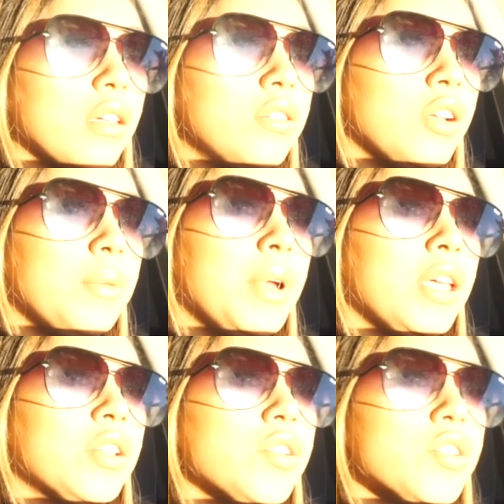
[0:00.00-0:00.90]
During my
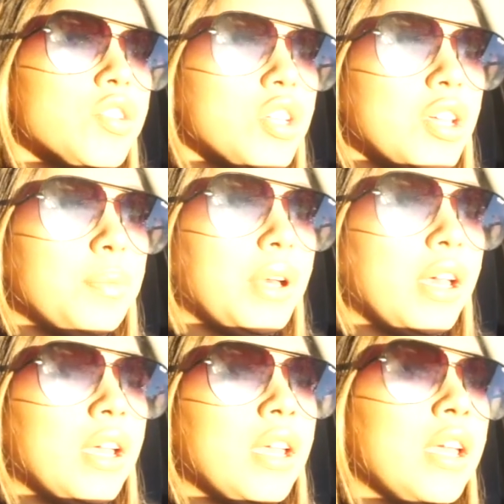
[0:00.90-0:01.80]
internship,
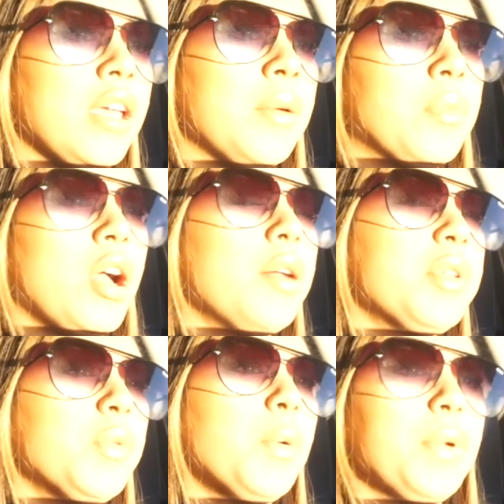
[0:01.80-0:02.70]
I
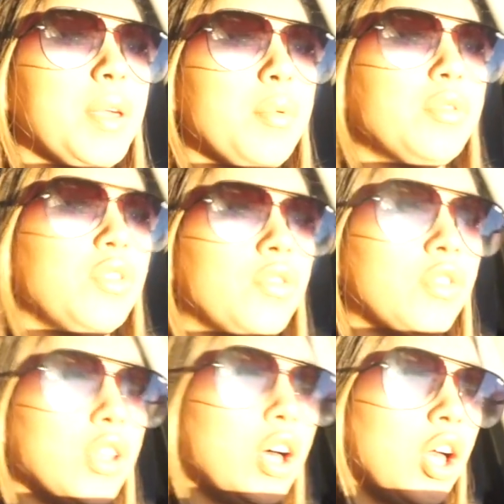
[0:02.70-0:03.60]
probably won't be able to
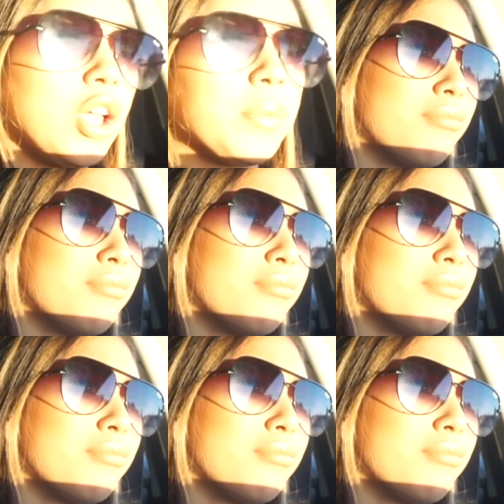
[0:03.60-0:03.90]
vlog.